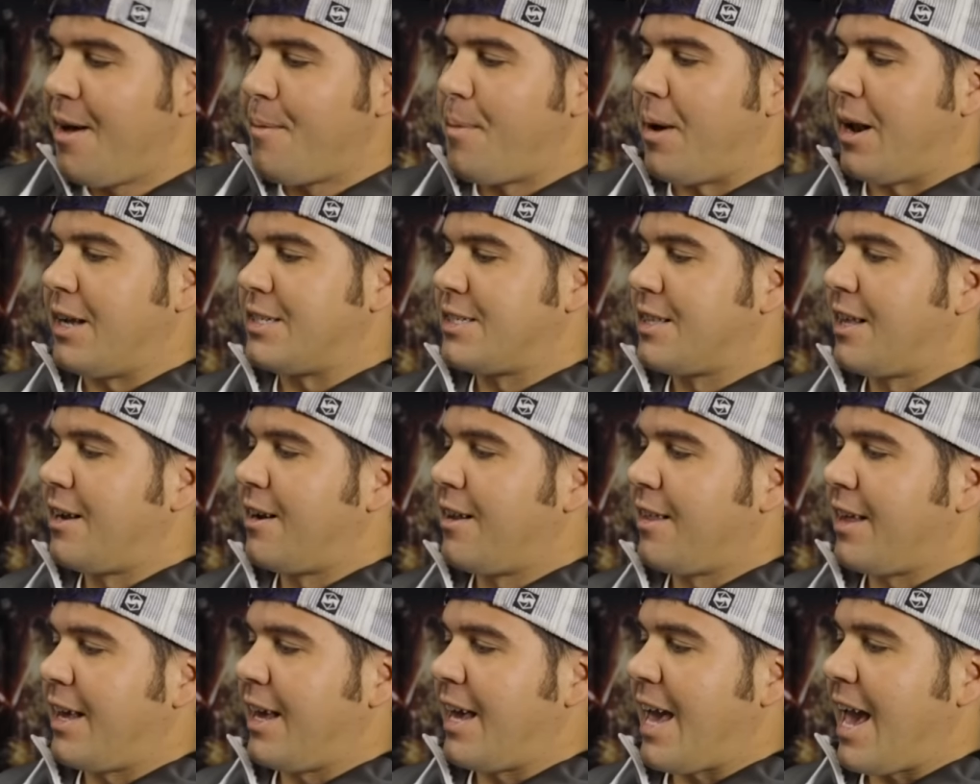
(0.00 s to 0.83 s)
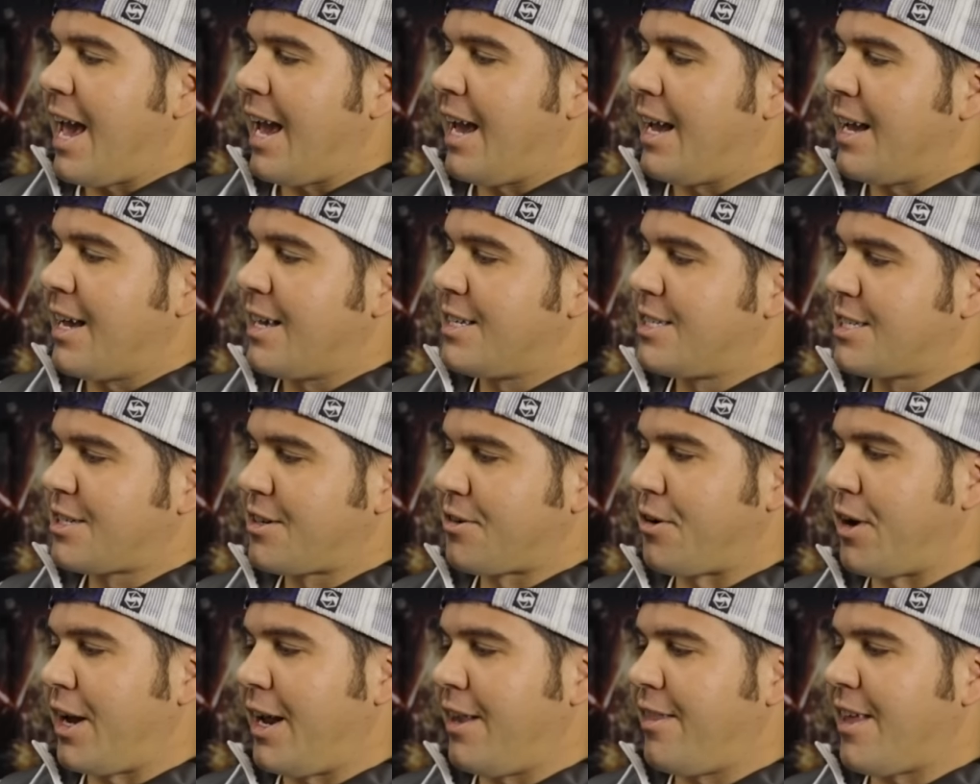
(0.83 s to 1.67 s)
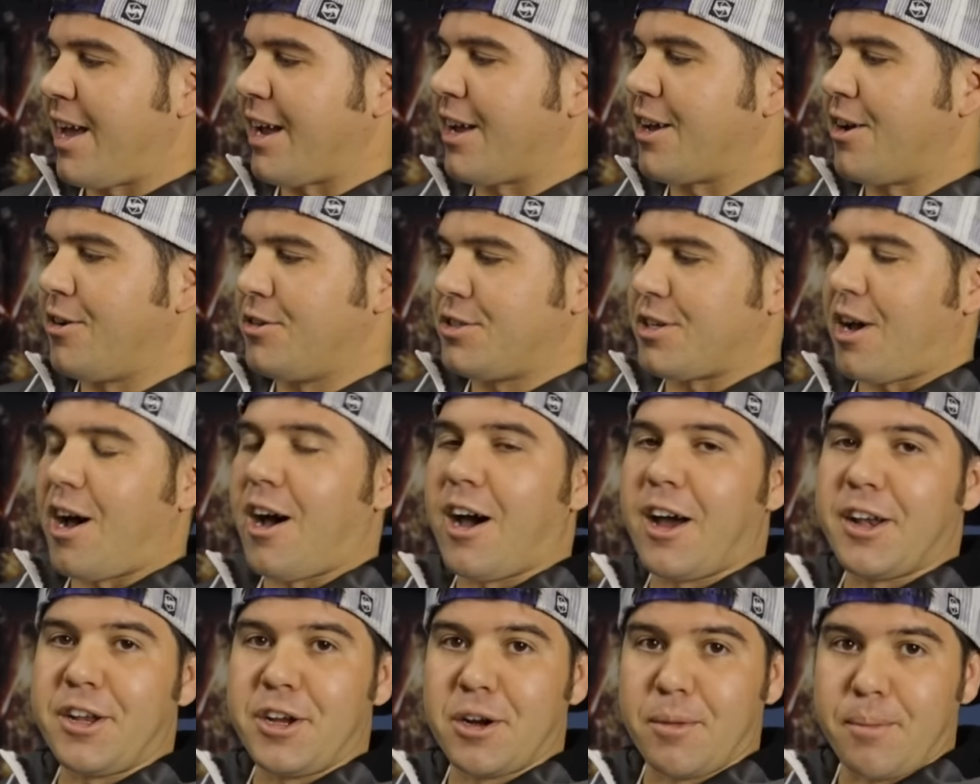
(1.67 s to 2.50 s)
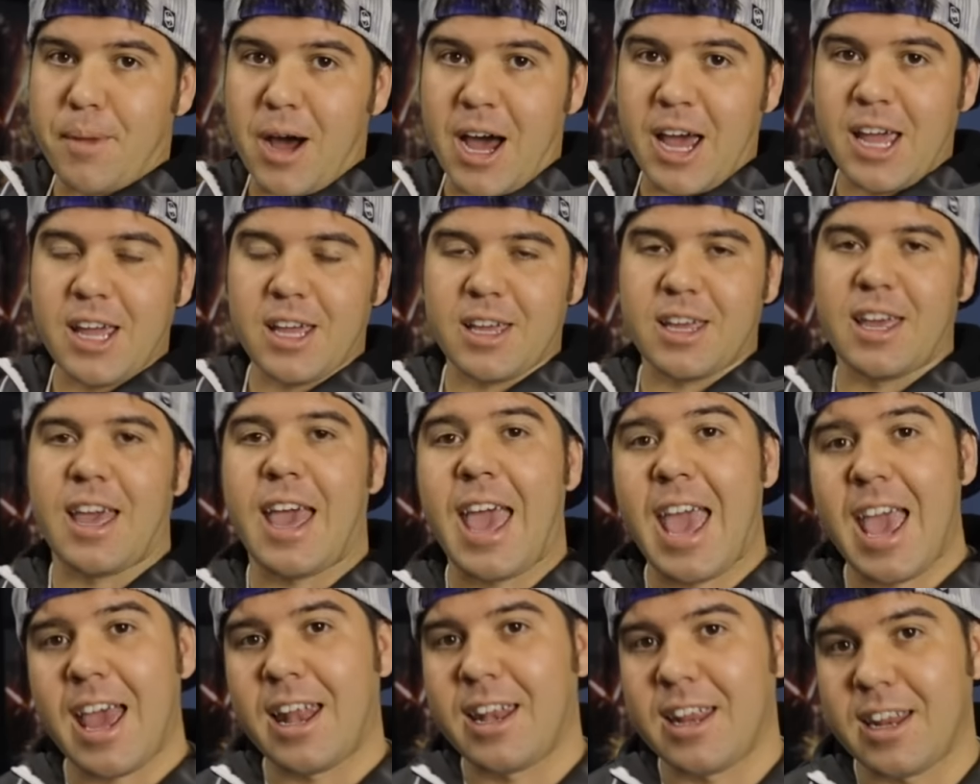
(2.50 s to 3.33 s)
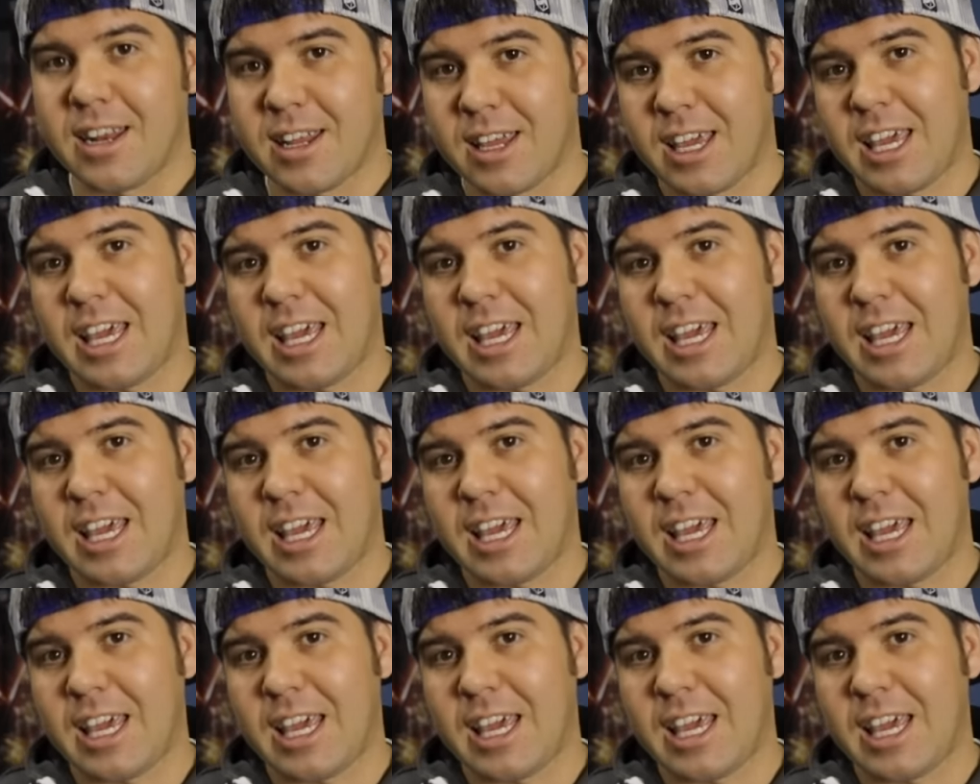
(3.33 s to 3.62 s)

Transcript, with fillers: But it's literally a screen that goes on your mic and it